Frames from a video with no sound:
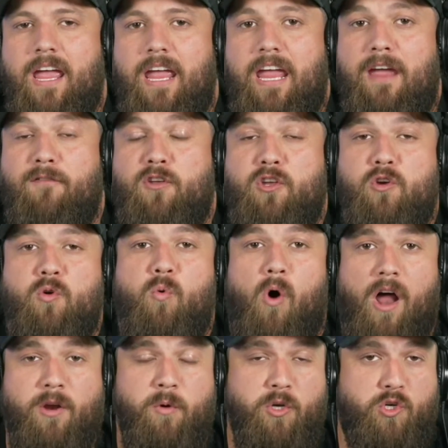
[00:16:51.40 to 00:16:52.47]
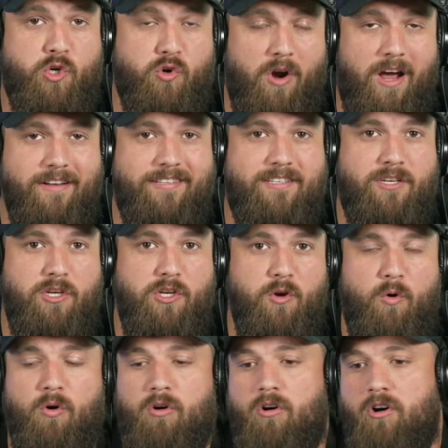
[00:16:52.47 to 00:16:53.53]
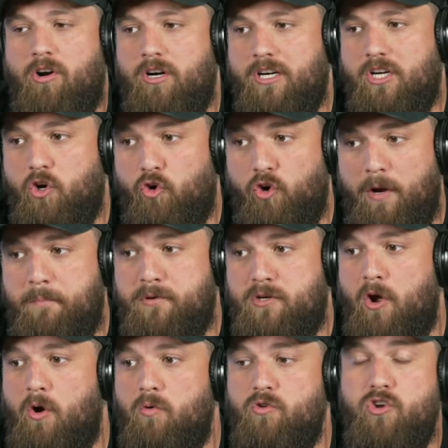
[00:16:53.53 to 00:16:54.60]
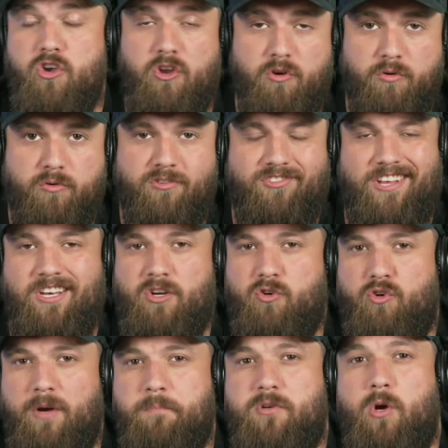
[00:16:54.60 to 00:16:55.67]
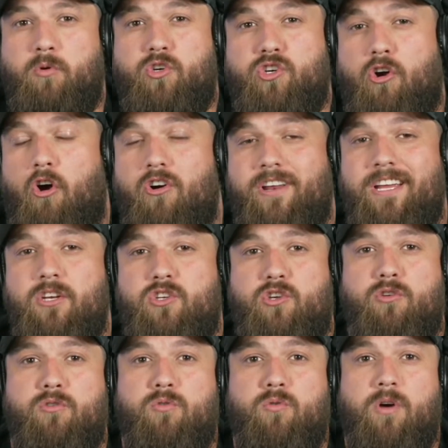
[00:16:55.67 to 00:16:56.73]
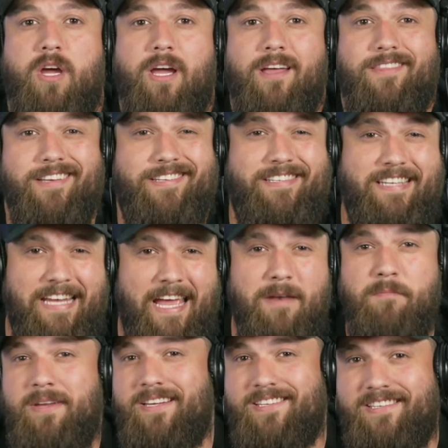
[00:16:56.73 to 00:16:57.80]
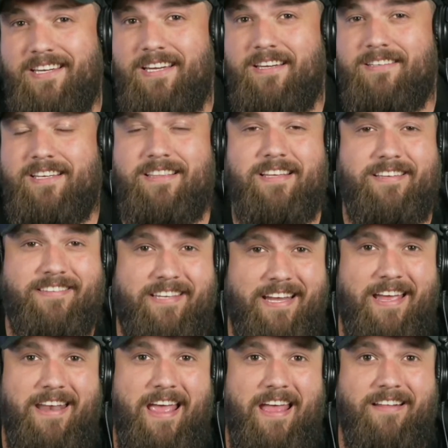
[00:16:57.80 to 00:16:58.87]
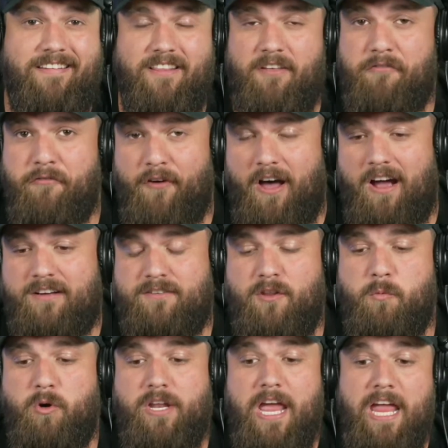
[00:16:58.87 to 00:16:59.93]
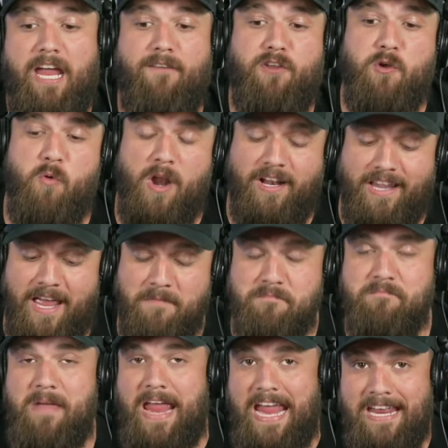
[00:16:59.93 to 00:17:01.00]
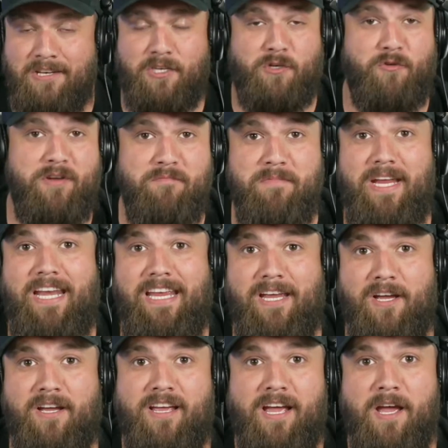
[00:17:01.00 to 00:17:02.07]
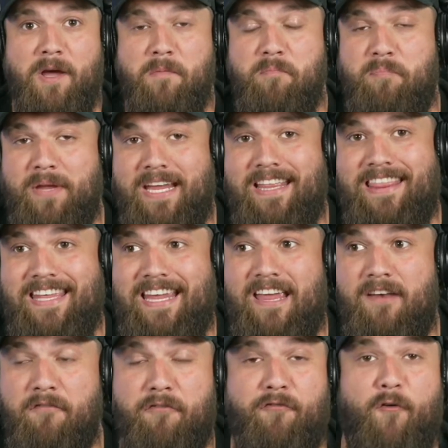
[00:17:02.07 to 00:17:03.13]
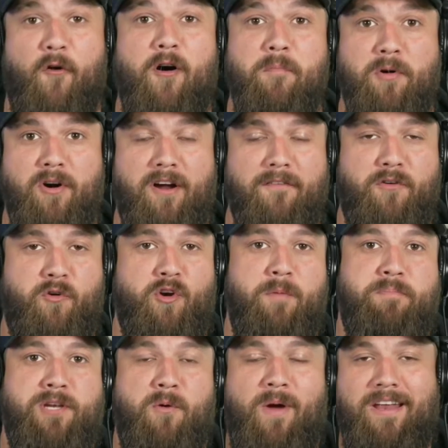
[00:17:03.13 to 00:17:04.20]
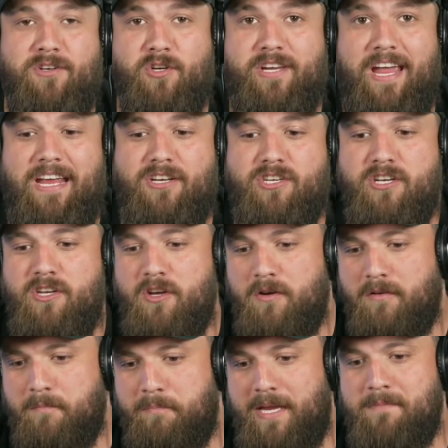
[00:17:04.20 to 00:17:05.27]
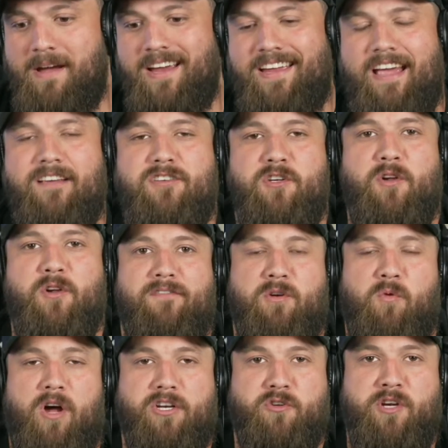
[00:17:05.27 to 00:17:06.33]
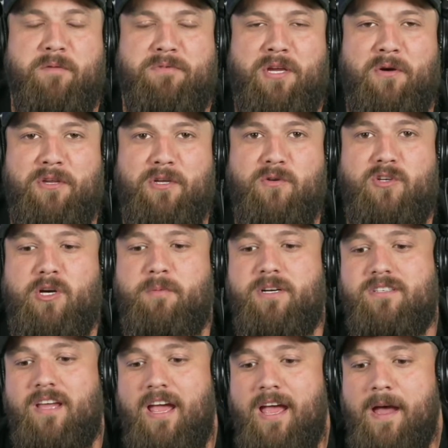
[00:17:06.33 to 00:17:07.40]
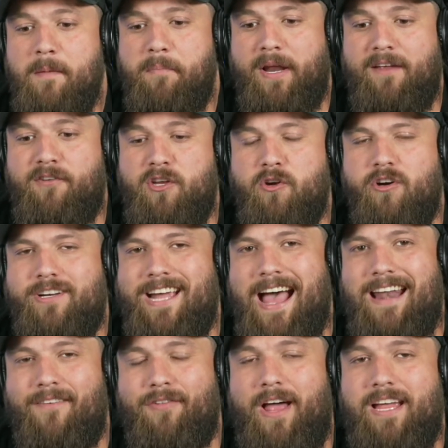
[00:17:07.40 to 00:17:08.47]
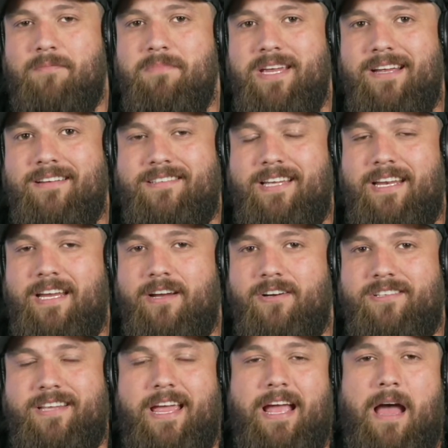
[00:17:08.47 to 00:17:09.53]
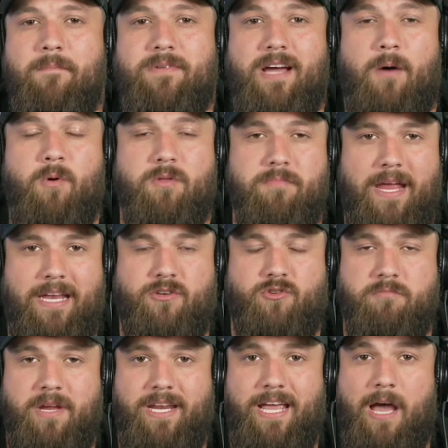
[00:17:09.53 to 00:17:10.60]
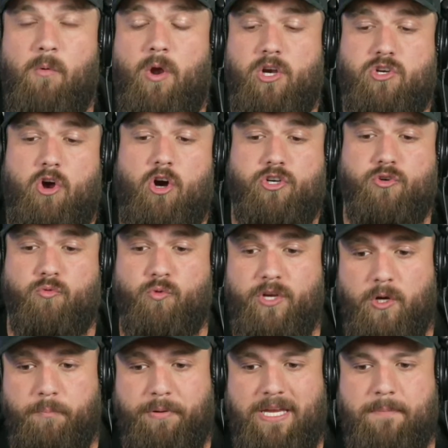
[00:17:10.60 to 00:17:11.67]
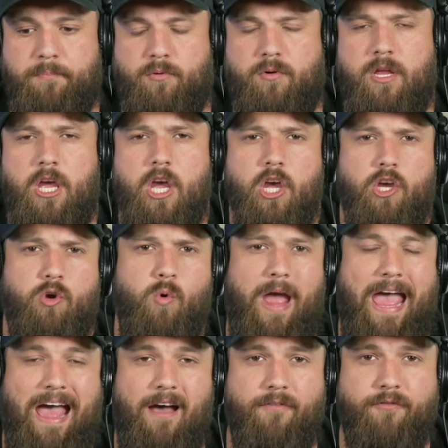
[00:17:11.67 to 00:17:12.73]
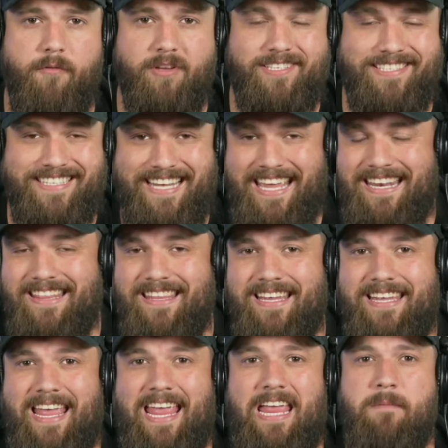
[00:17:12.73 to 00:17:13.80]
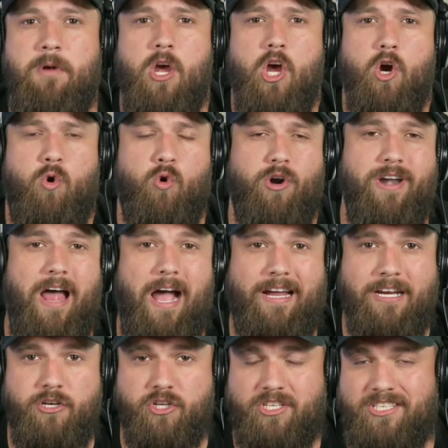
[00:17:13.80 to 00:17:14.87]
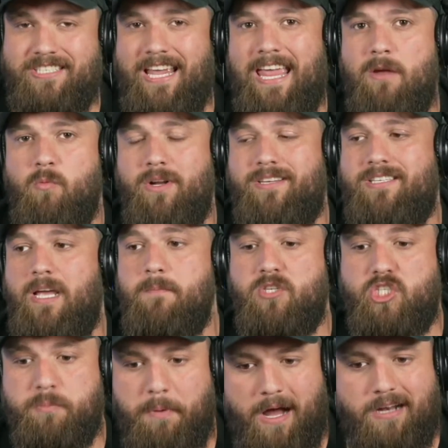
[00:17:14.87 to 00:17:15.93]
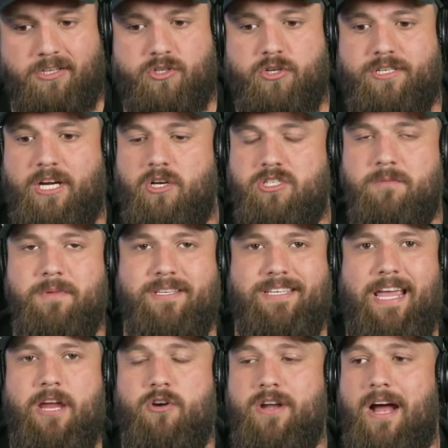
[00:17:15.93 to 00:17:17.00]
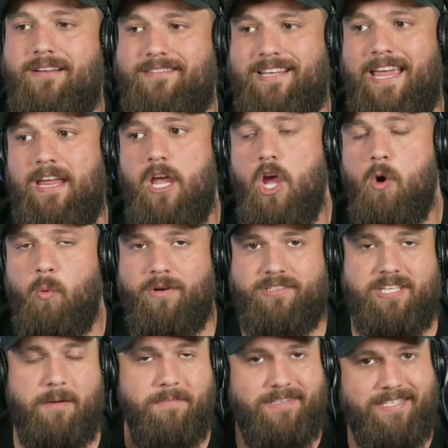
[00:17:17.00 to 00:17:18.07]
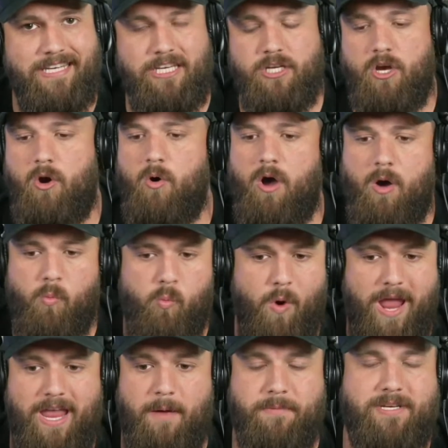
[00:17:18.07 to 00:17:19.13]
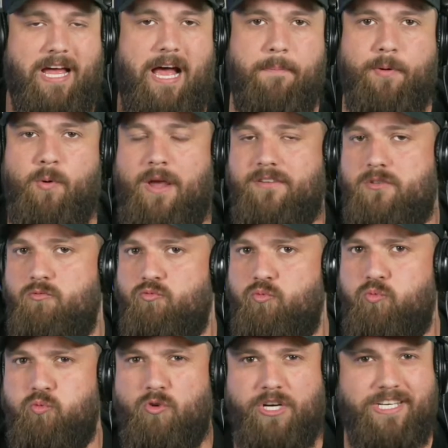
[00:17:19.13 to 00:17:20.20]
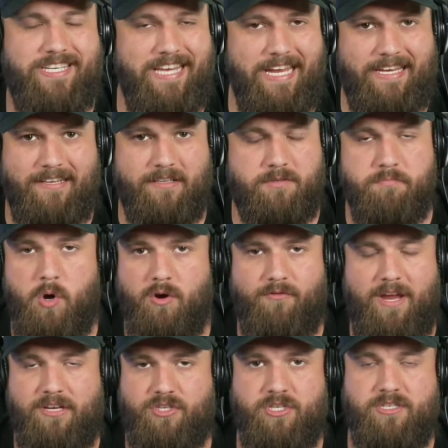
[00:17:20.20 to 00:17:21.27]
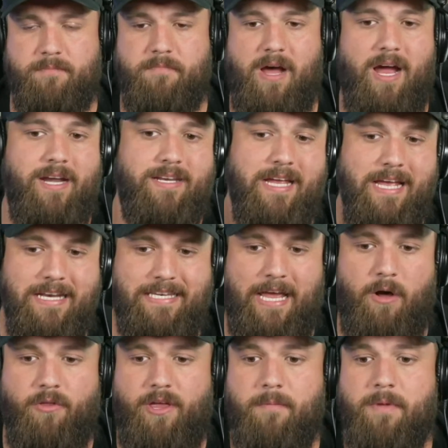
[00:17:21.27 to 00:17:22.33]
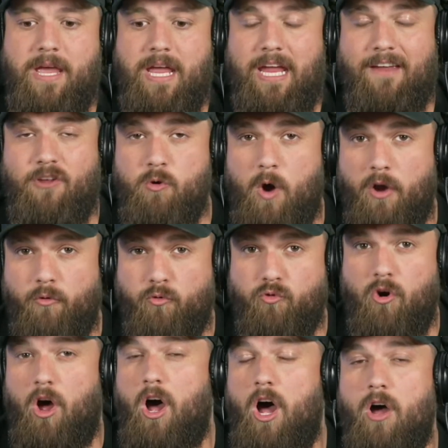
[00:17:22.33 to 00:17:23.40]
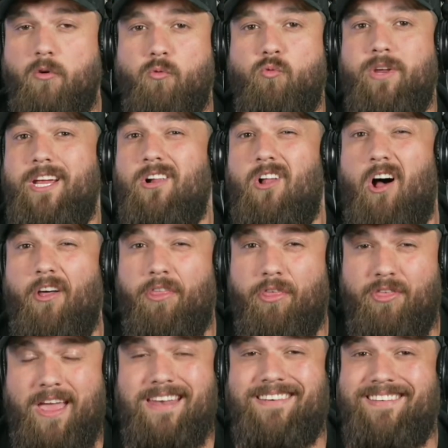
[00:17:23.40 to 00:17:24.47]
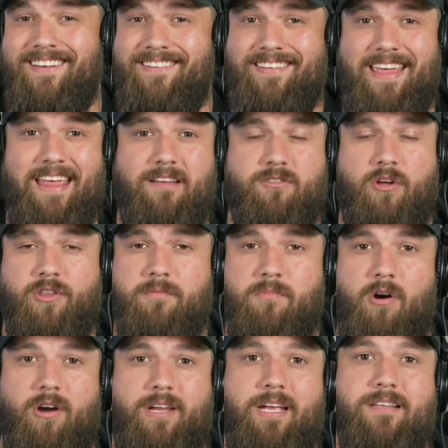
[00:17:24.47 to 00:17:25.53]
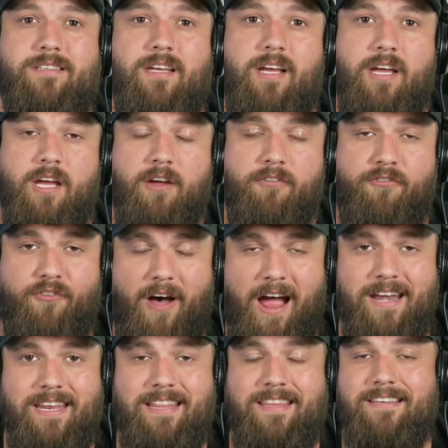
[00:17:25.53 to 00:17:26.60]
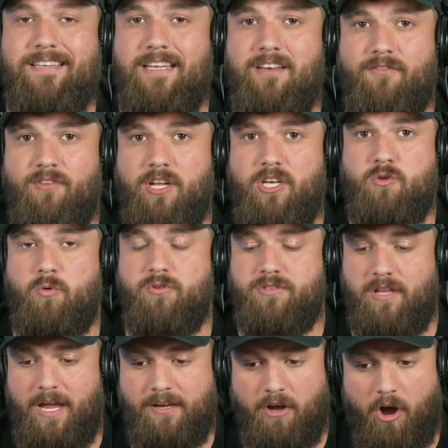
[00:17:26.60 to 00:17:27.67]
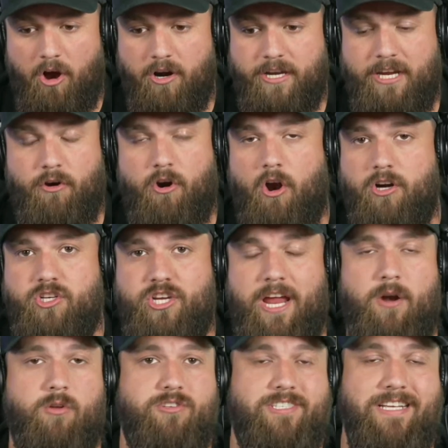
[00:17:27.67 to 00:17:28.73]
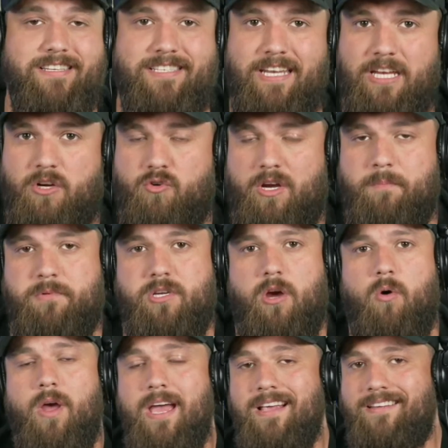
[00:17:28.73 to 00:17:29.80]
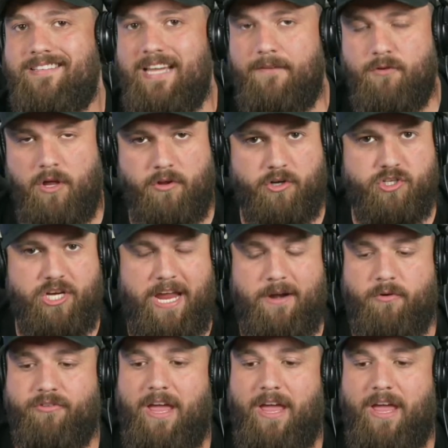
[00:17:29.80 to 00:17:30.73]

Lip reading: If you want to entrust your crypto news and crypto charting to the CNBCs and the CNNs and the Fox of the world, if you want to let mainstream media be the informer of crypto education, you be my guest. You to watch crypto YouTubers. But if you're kind of like me and sitting here saying, I'm done with mainstream media, I want to talk to real people who have skin in the game, who are not going to just say what some sponsor tells them to say or not say what some CEO way up top who has ridiculous motivations in mind tell them. If you want raw, real, authentic takes on the markets, finding these individuals like here at our channel, Sin City Crypto, several other channels.